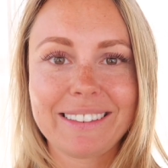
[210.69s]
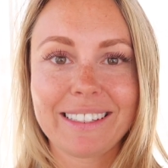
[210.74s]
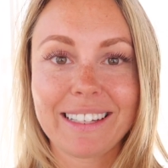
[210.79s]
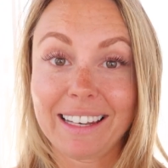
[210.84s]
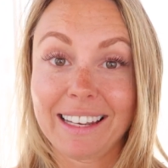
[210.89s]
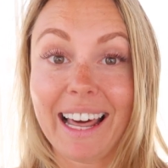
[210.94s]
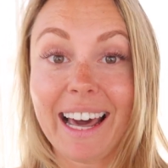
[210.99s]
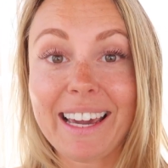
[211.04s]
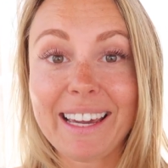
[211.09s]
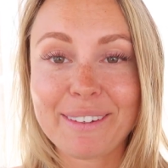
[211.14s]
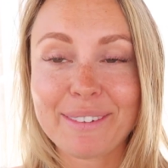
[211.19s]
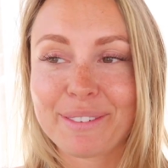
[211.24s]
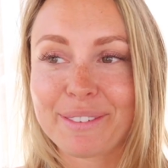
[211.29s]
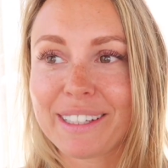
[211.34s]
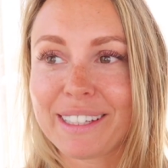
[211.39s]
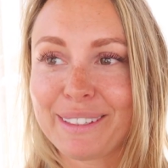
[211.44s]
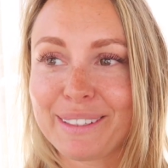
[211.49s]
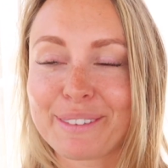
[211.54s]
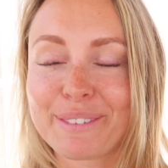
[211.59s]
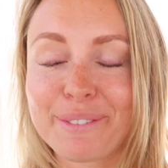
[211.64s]
the life
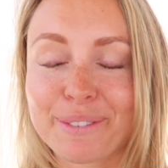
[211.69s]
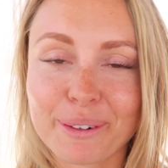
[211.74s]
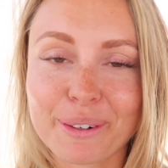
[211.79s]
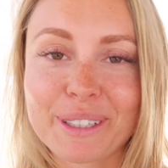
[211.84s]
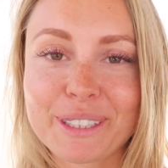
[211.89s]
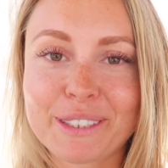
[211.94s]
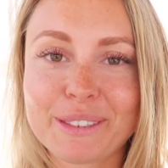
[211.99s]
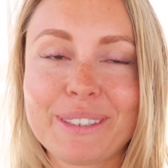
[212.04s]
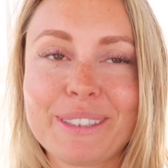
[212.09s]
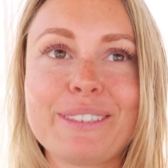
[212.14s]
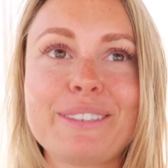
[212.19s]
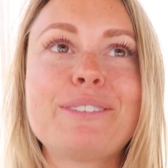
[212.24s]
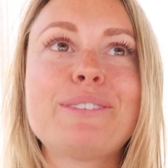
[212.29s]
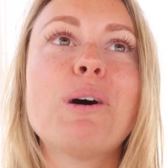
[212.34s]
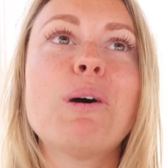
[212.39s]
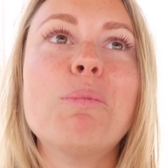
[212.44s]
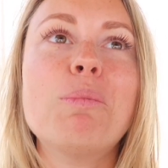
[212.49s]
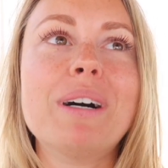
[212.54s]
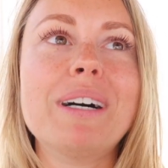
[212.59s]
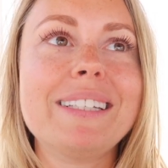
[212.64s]
they look forward to it
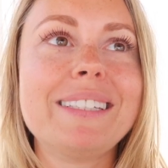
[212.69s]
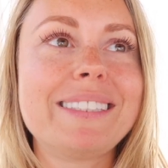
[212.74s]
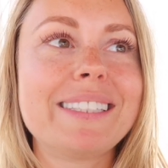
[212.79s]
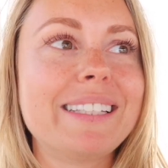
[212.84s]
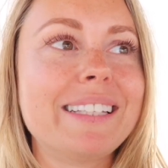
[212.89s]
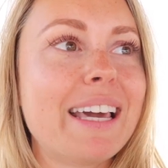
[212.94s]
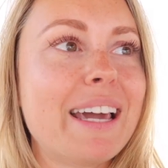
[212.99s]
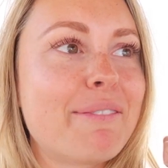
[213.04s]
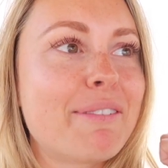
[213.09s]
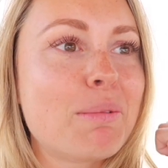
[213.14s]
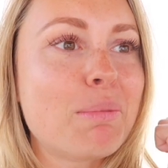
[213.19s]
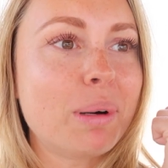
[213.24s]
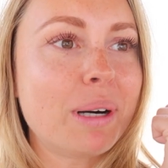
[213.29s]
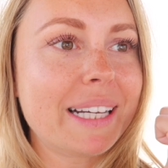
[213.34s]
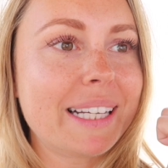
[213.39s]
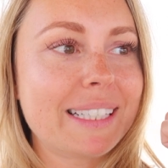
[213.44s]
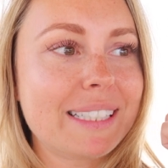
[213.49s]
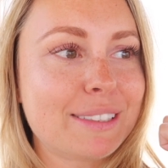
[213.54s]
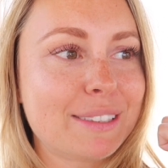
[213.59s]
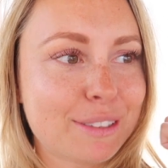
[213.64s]
so much and
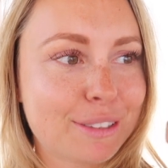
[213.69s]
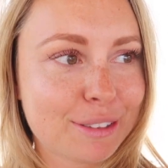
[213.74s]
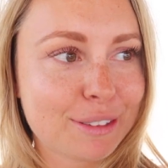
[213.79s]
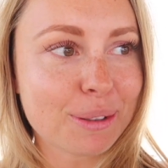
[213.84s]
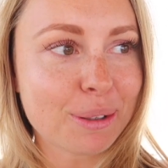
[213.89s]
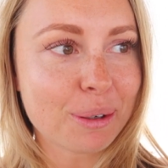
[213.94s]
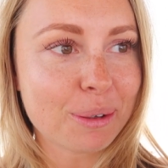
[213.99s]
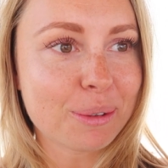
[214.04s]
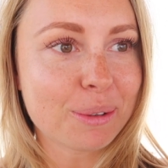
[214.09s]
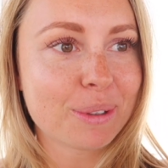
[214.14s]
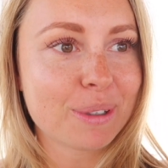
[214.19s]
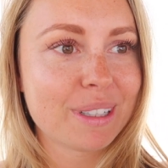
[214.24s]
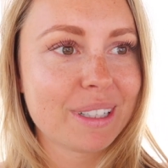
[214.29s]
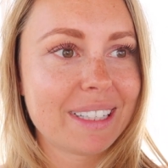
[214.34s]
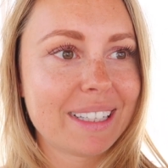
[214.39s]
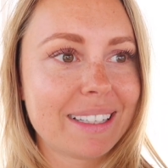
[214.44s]
everybody is so